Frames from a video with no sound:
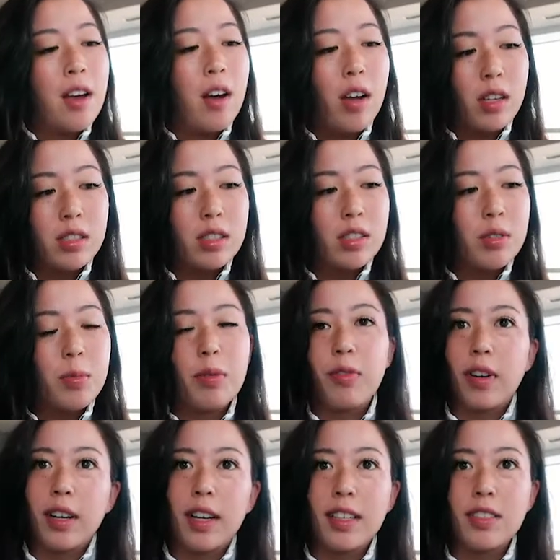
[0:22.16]
Also,
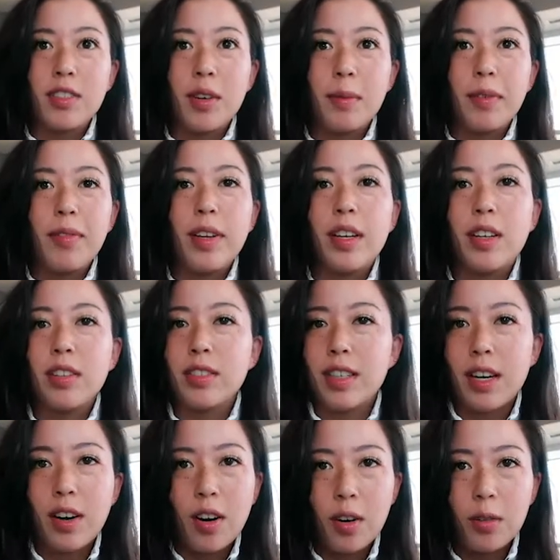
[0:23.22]
before I get into all my videos,
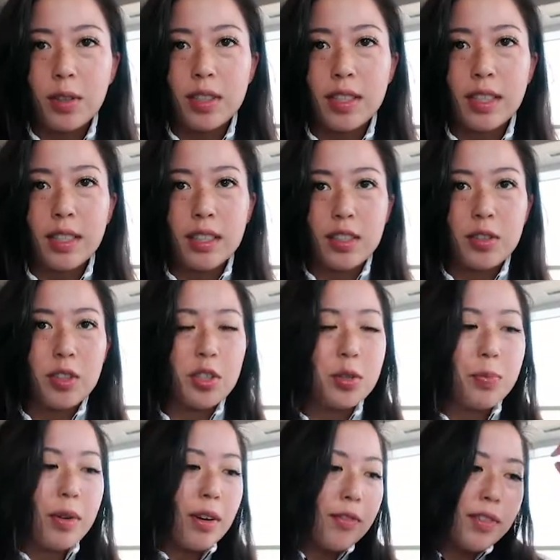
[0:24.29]
I always like to
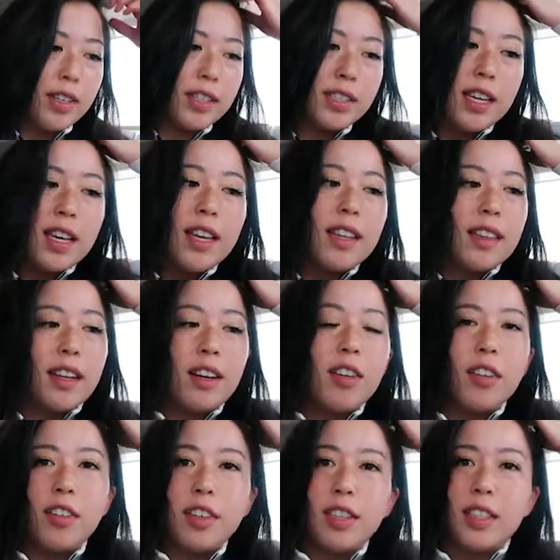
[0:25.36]
just preface that
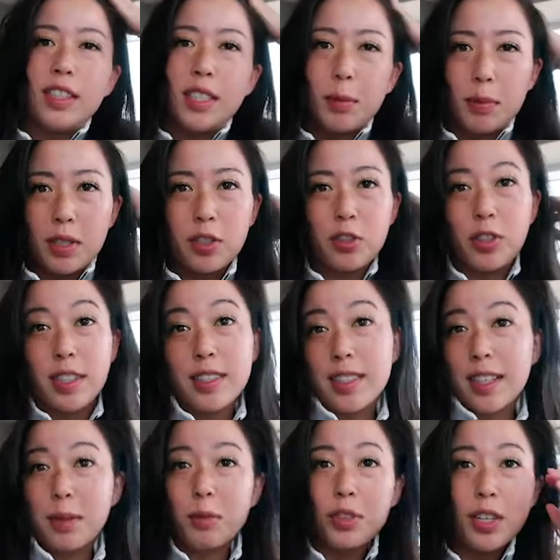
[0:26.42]
all the tips and tricks
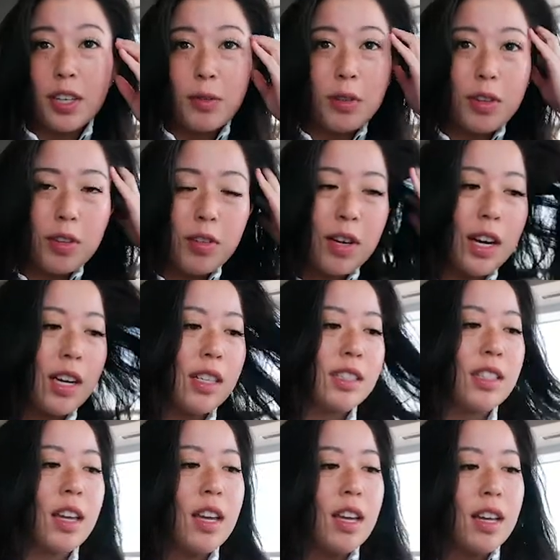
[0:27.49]
that I'm sharing with you
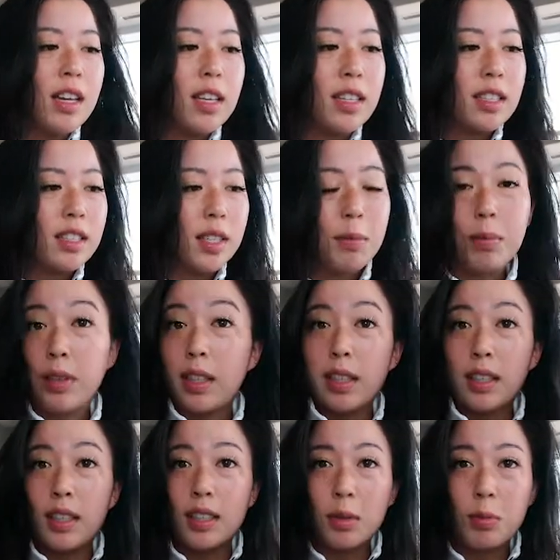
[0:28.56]
guys is
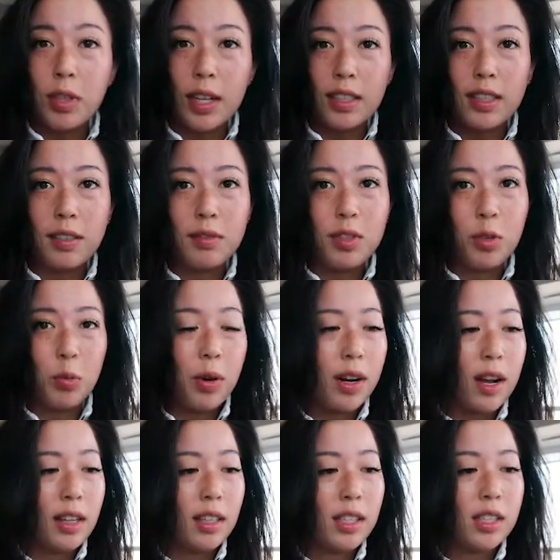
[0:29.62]
completely subjective to what
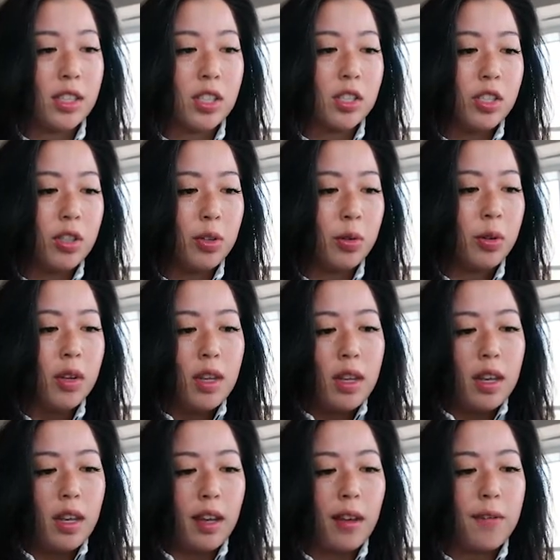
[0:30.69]
I like to do.
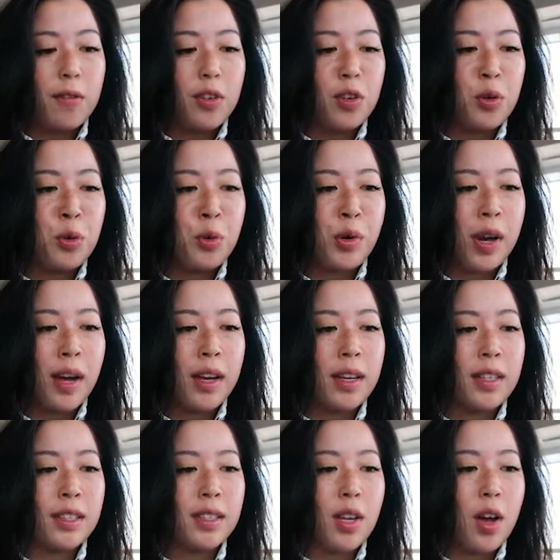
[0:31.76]
If you
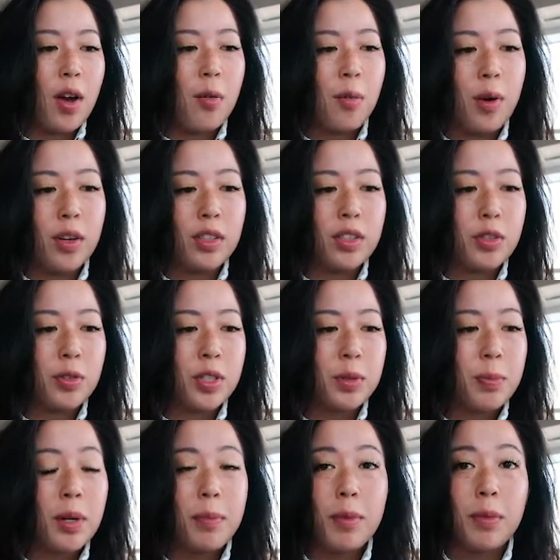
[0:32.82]
guys want to
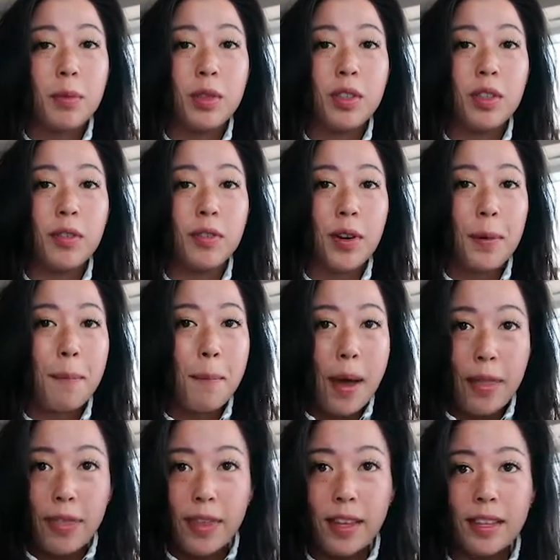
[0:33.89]
experiment with different
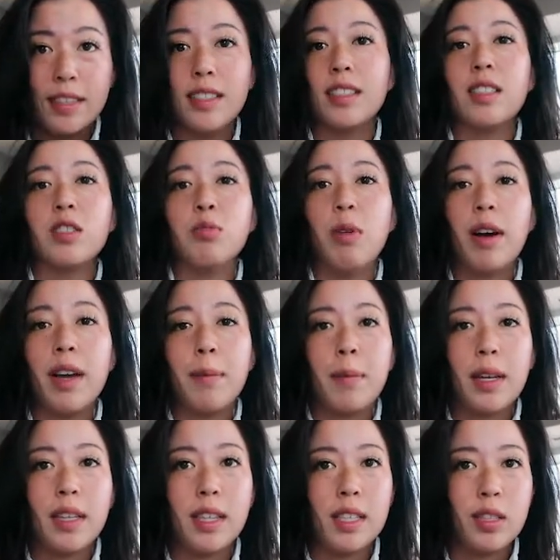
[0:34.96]
methods, this is why I
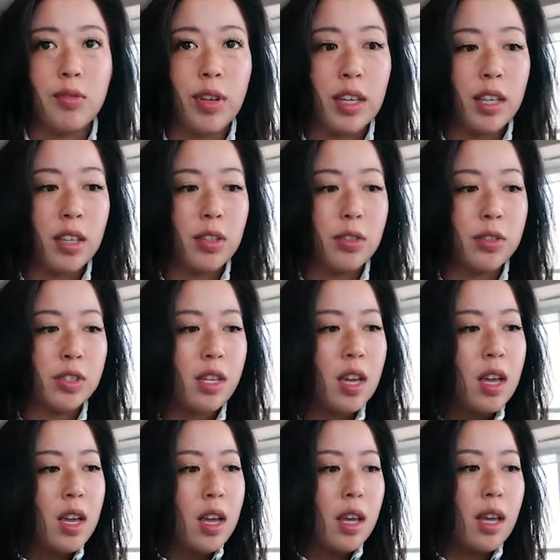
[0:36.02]
make these videos.
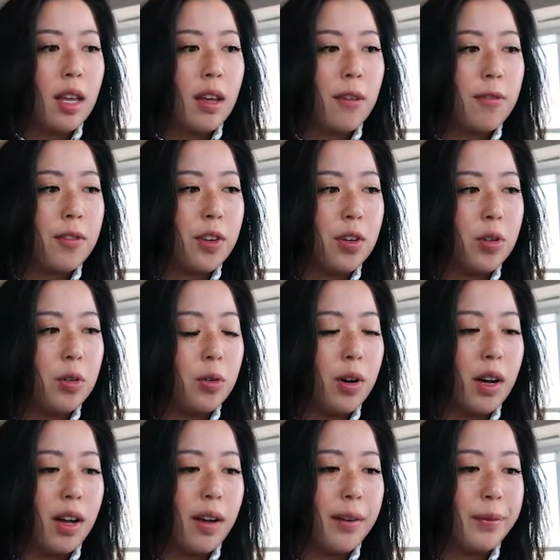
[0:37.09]
If you
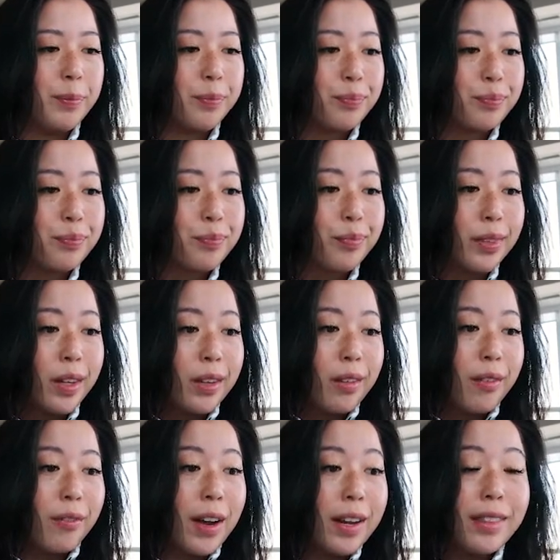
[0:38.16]

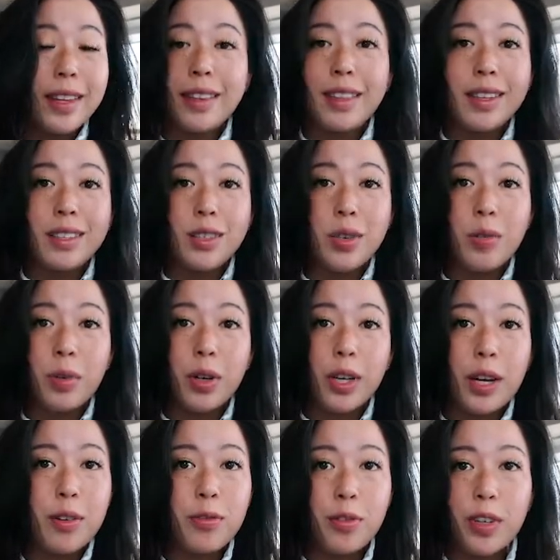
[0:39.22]
find that these don't work
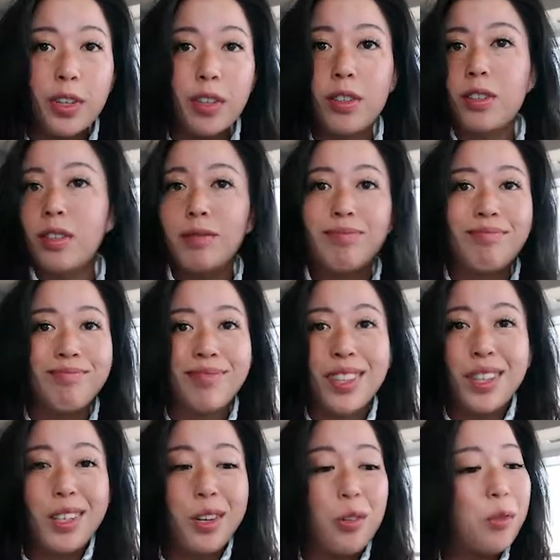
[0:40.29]
out for you,
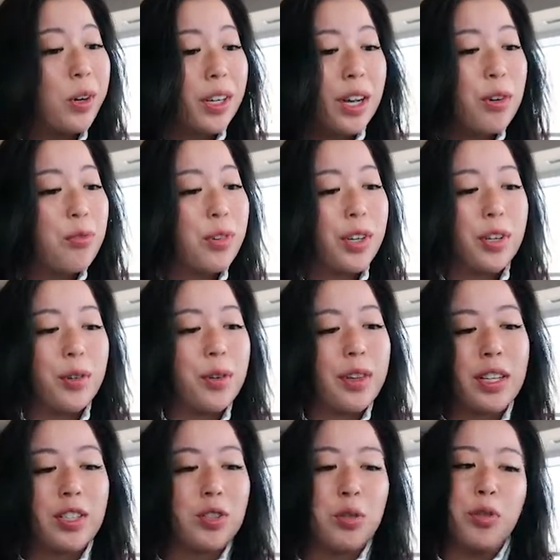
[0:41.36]
then they don't work out for you, and
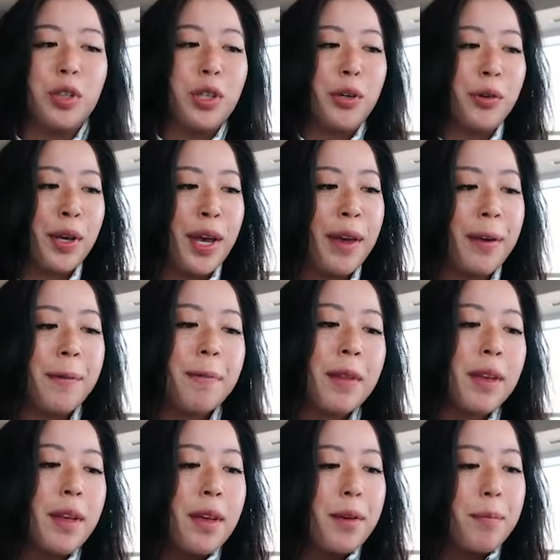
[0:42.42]
that's totally okay.
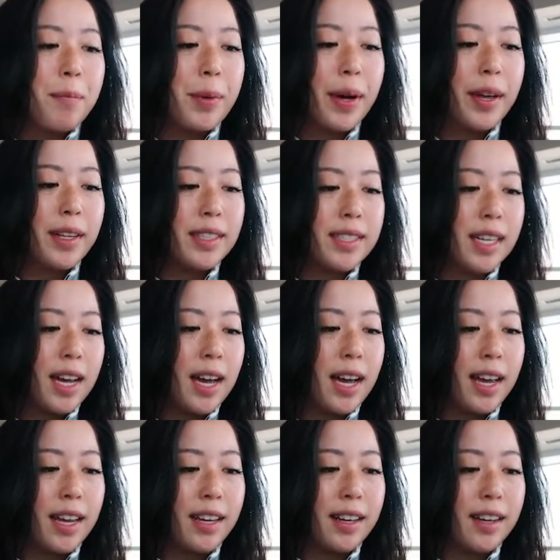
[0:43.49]
But
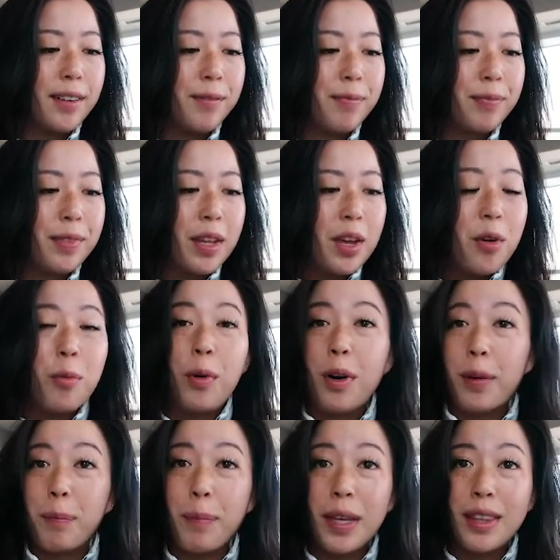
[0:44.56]
I
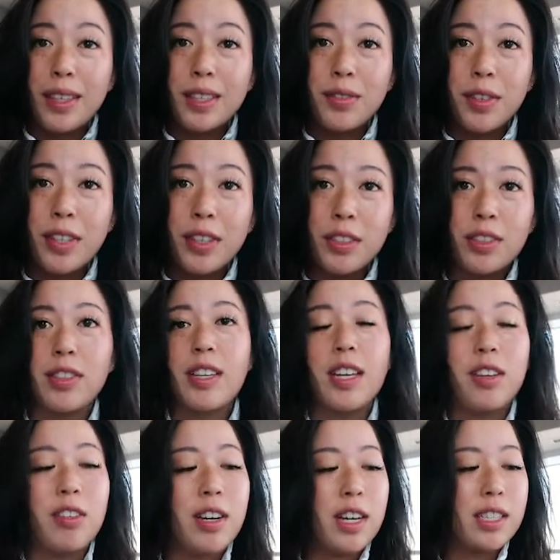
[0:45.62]
make these videos so
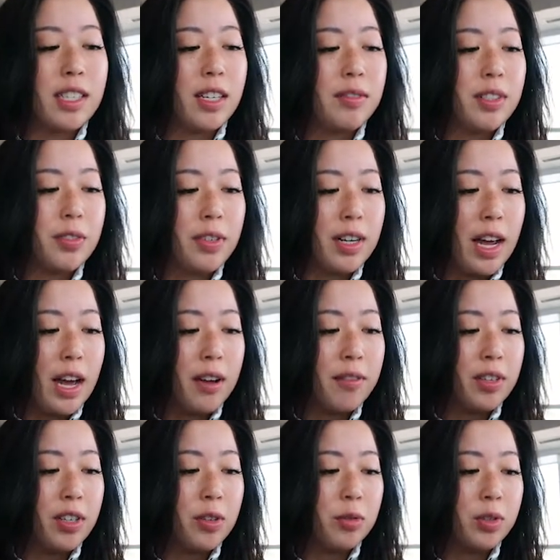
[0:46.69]
that you guys have different
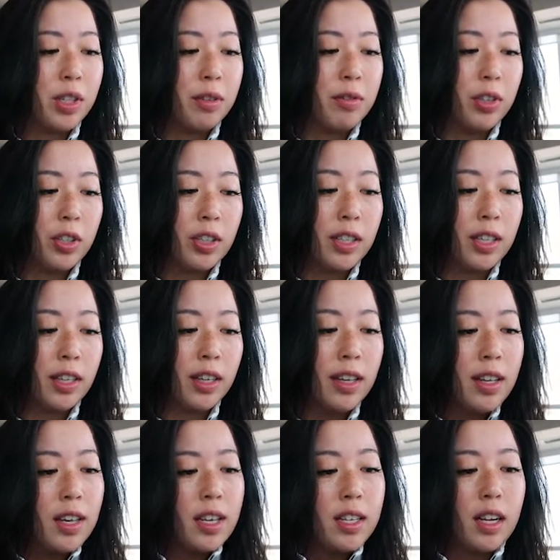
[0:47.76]
avenues of learning,
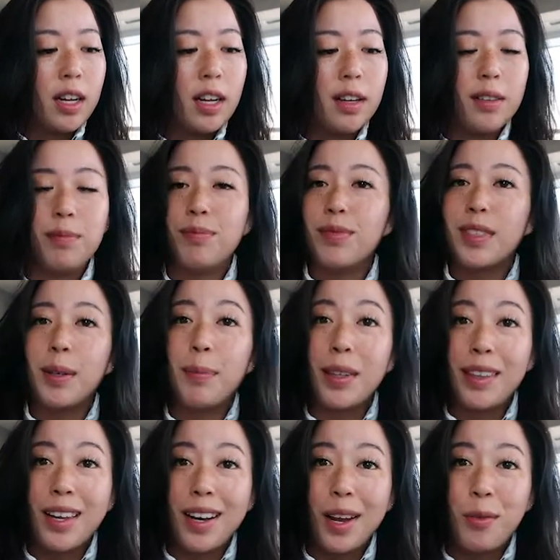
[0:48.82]

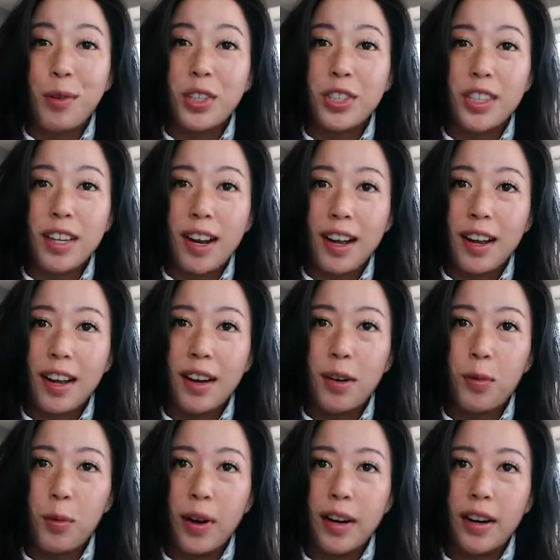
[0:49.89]
something that I wish that I
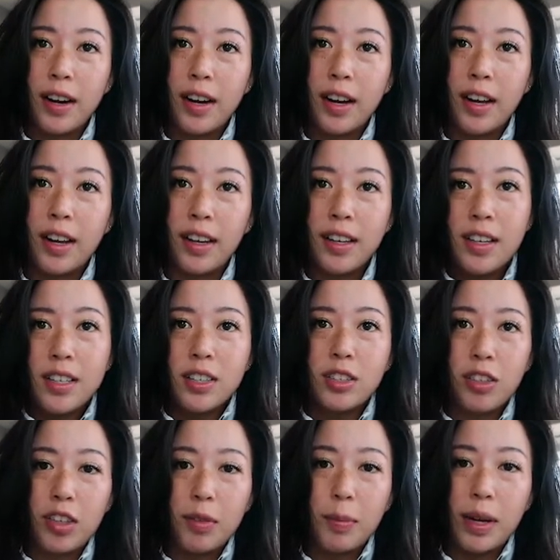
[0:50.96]
had when I
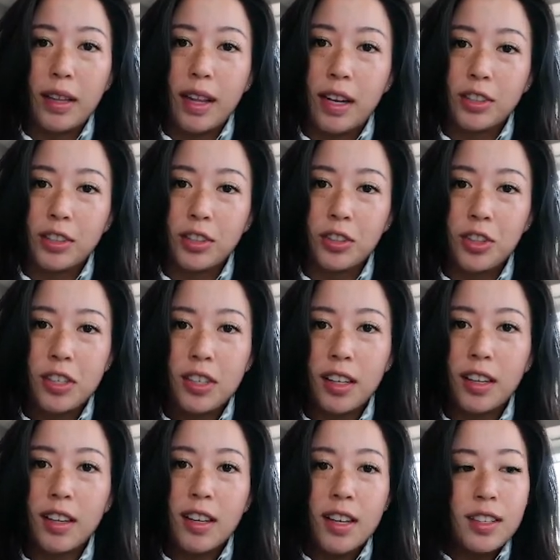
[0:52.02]
started my lashing
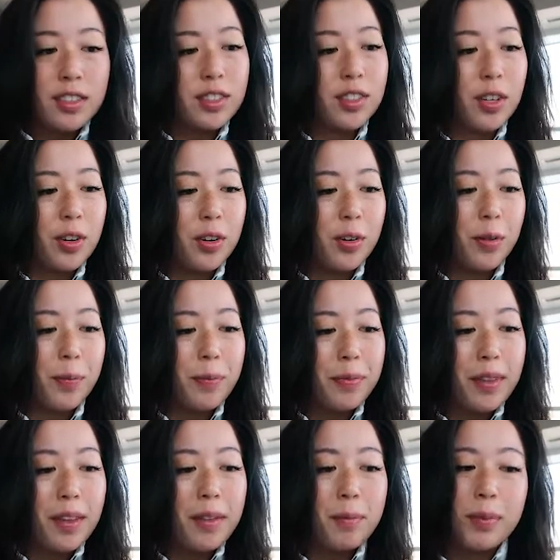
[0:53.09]
journey. So
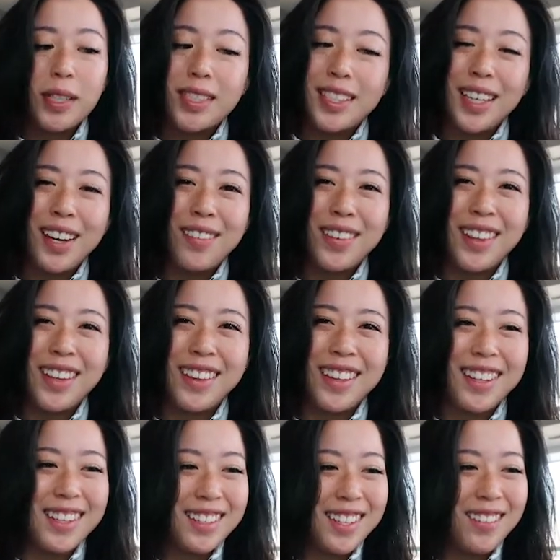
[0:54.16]
please take everything that
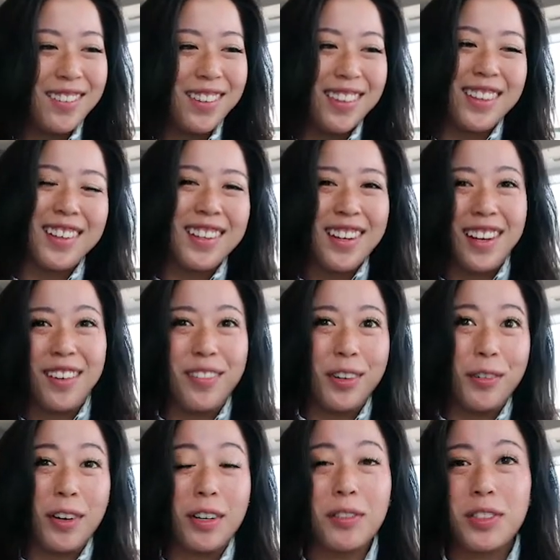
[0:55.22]
I say with kind of a
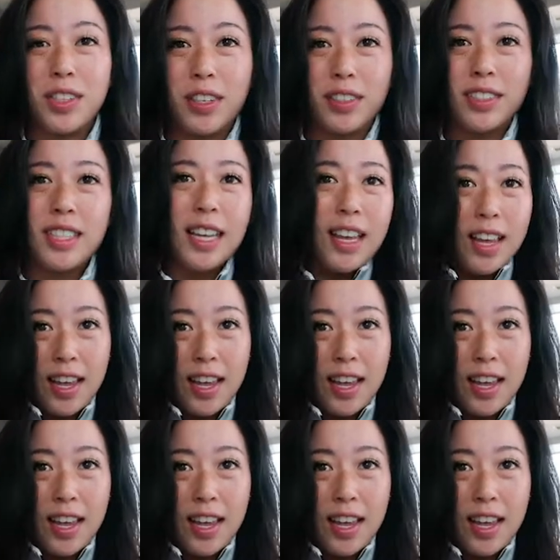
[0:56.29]
grain of salt.